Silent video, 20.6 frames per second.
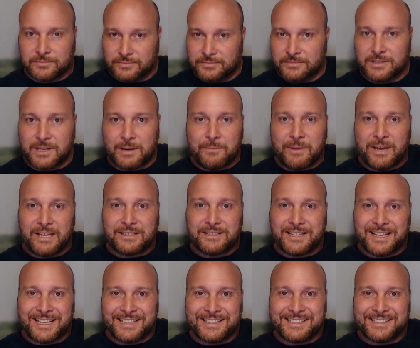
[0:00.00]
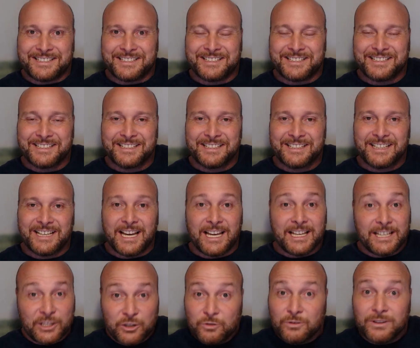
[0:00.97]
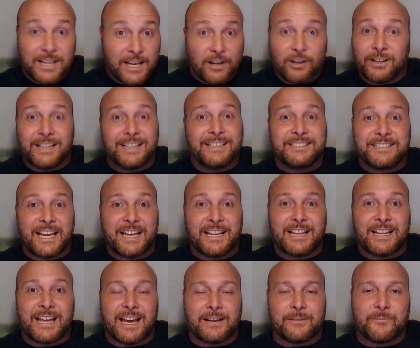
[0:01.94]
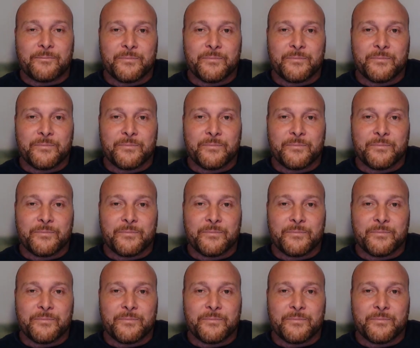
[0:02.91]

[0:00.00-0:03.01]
Does that make sense? And you literally say that.